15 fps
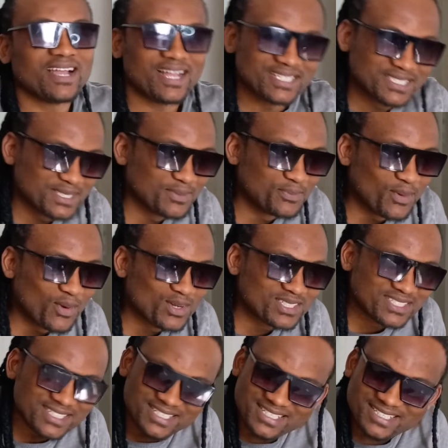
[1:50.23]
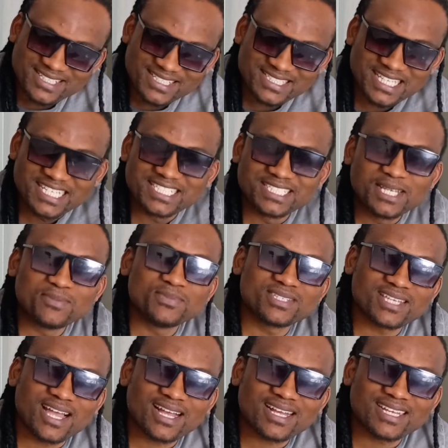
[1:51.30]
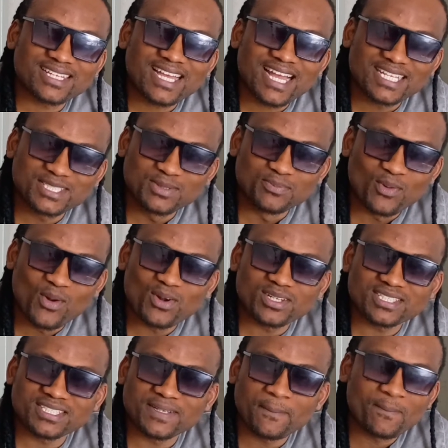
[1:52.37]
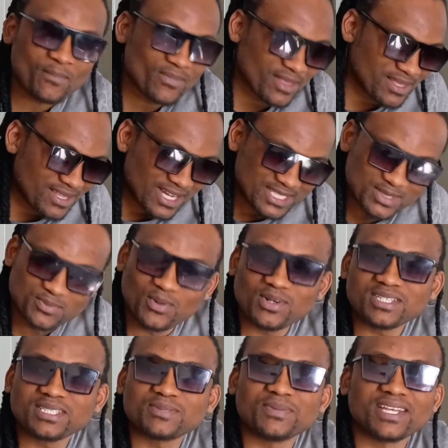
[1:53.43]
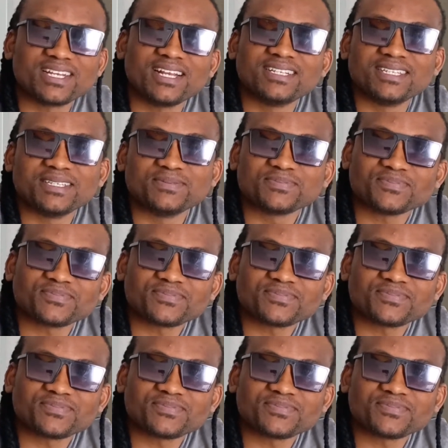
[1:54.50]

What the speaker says: Archie the Bold, the stage name is Archie Bold is my real name.